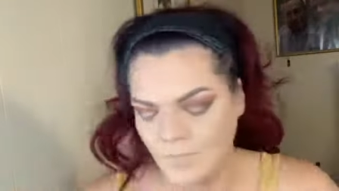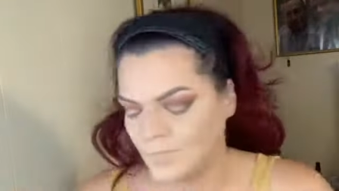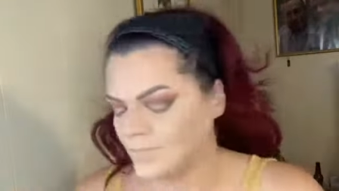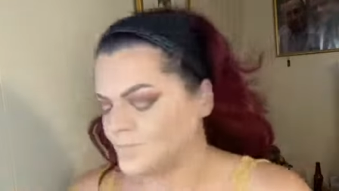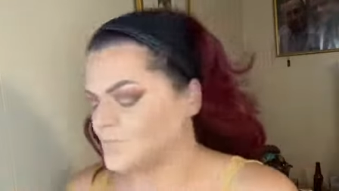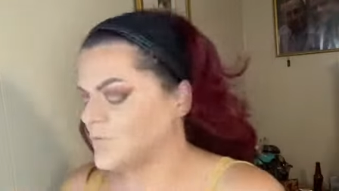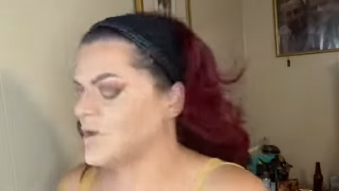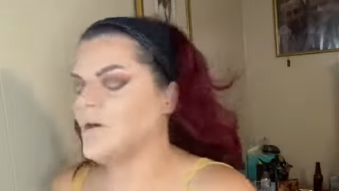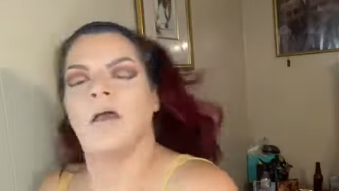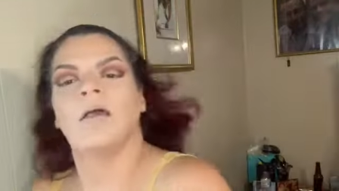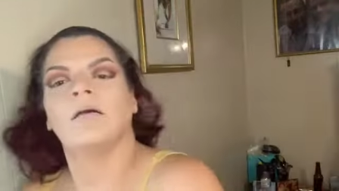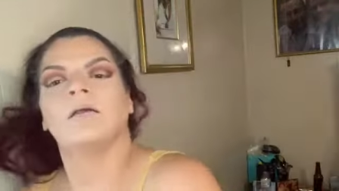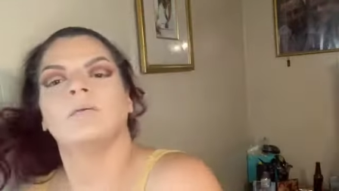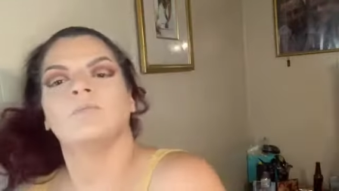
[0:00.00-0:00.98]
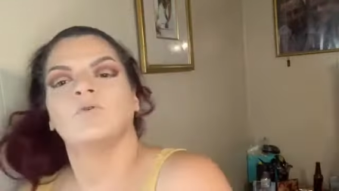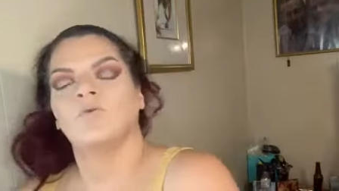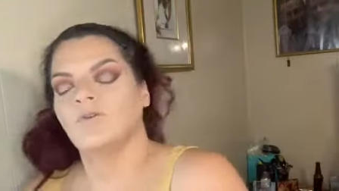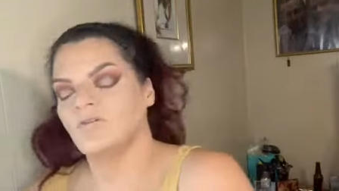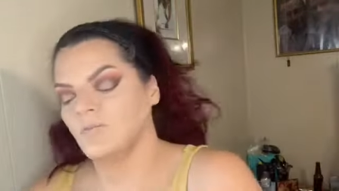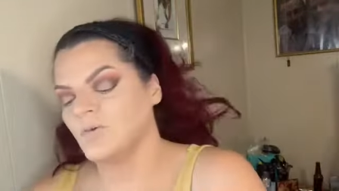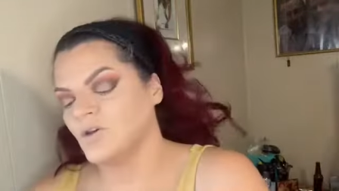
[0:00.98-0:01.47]
Okay, and I'm going
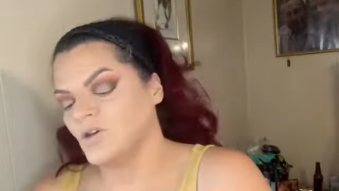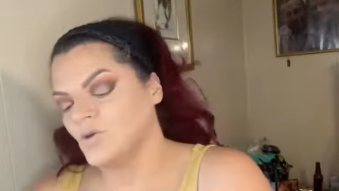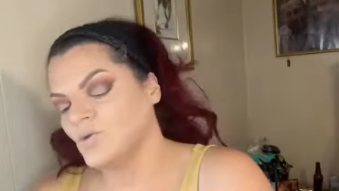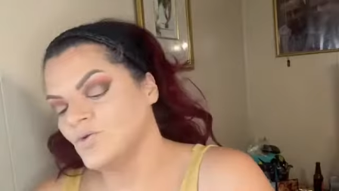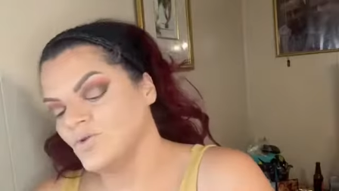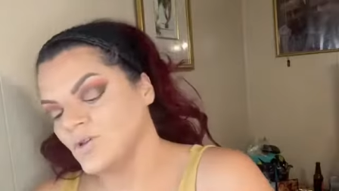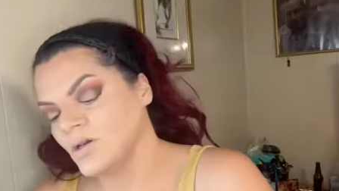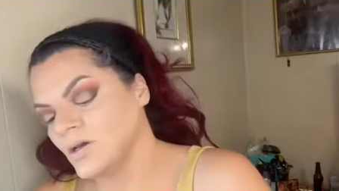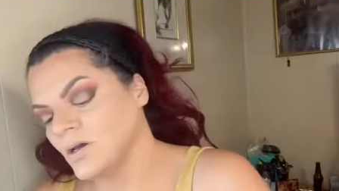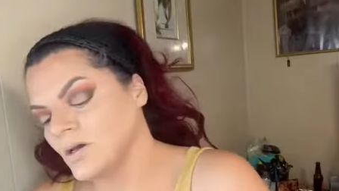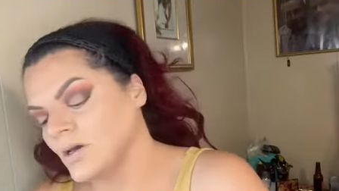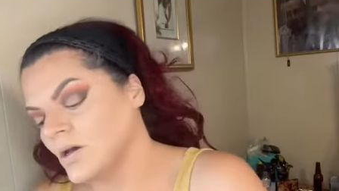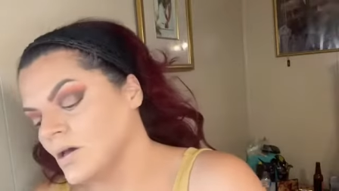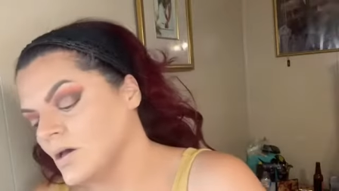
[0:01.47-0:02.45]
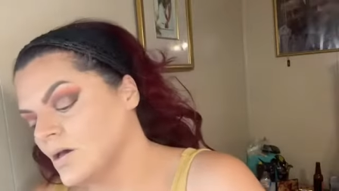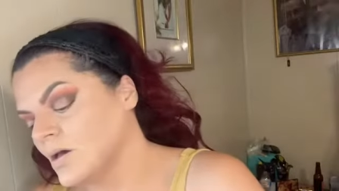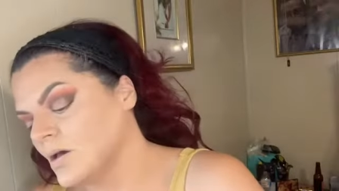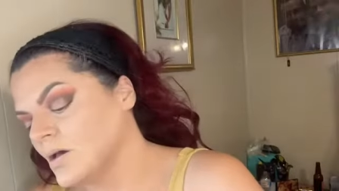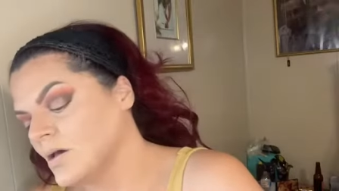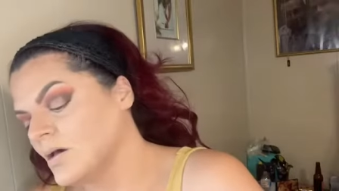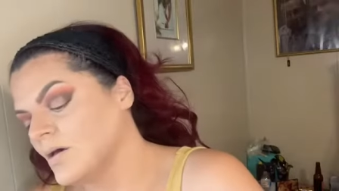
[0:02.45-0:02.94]
to be using
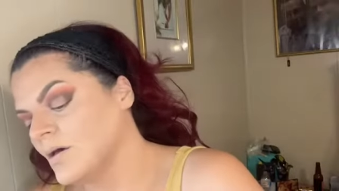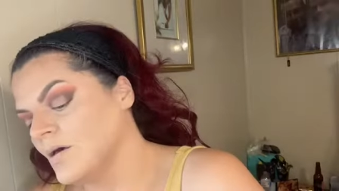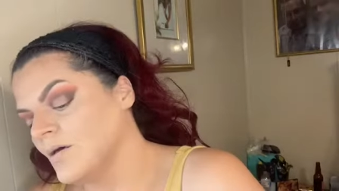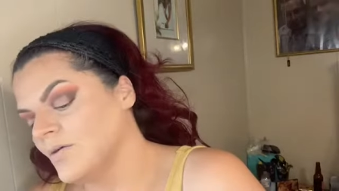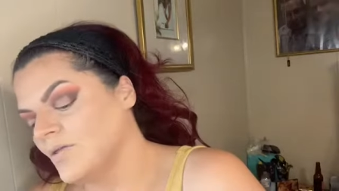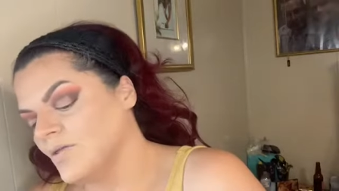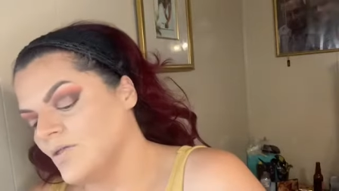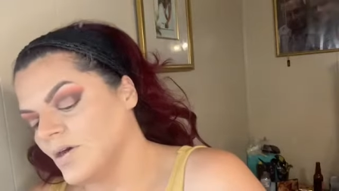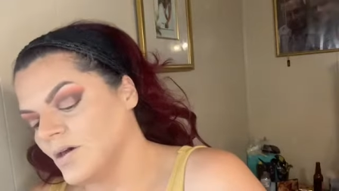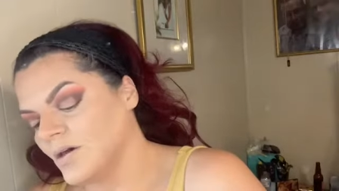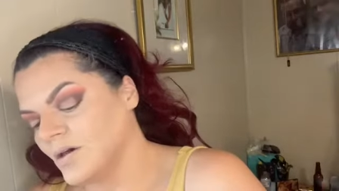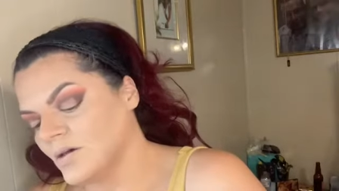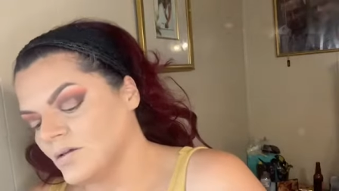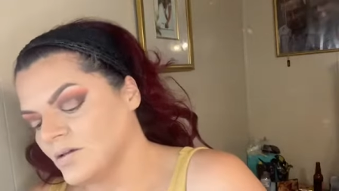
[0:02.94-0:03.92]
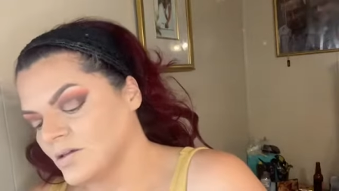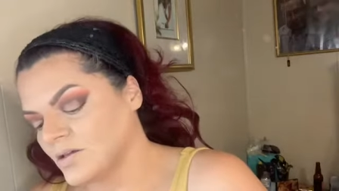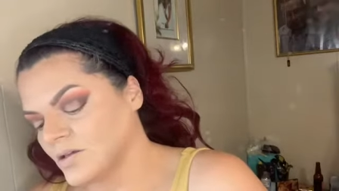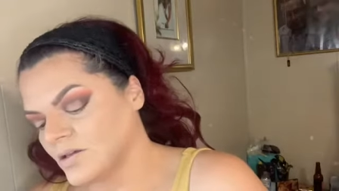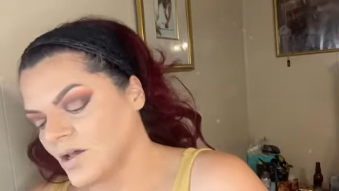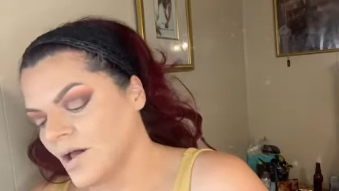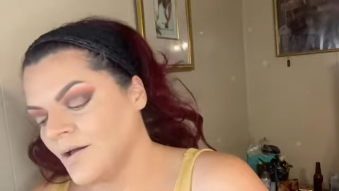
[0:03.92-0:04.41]

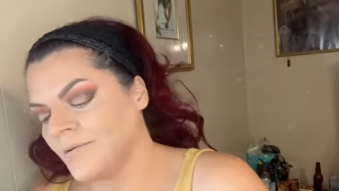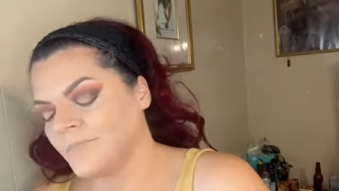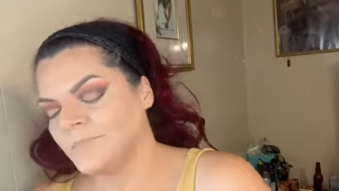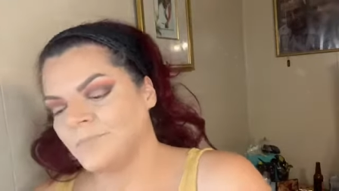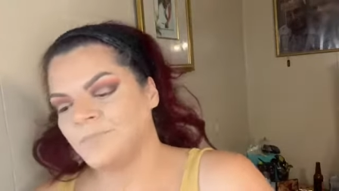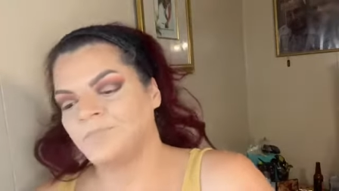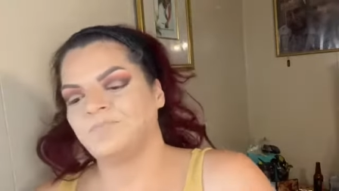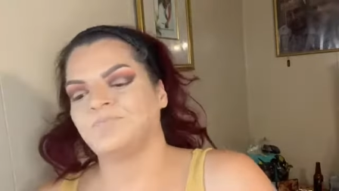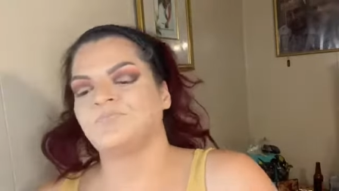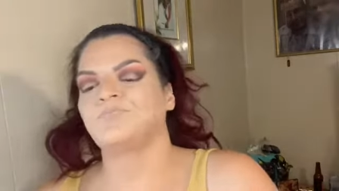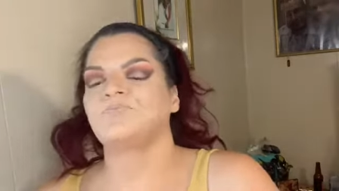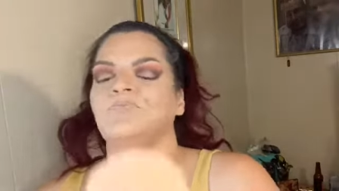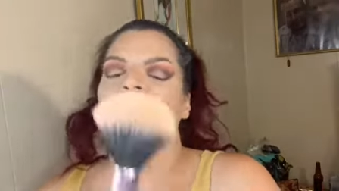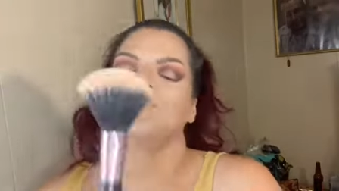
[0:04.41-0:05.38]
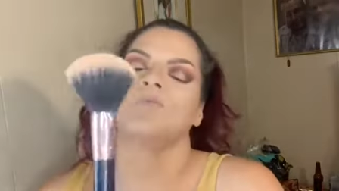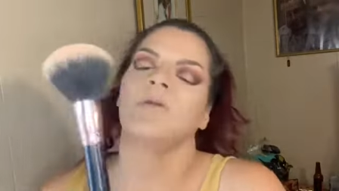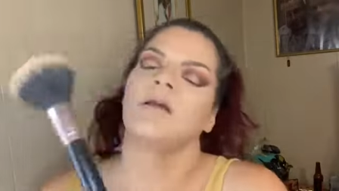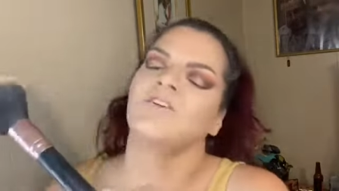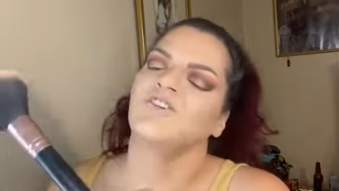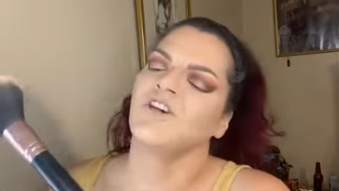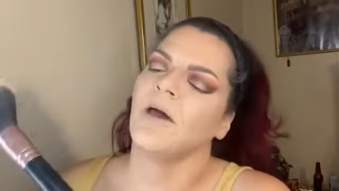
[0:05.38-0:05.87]
this
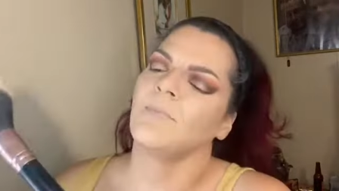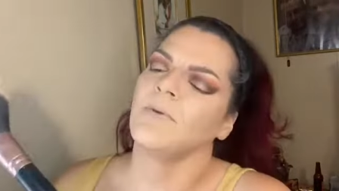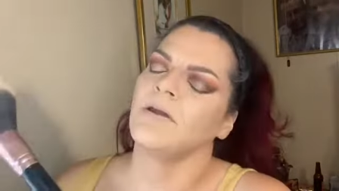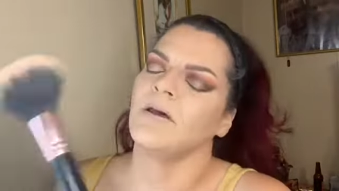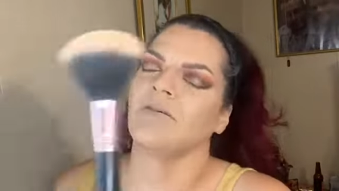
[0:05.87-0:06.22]
Japanese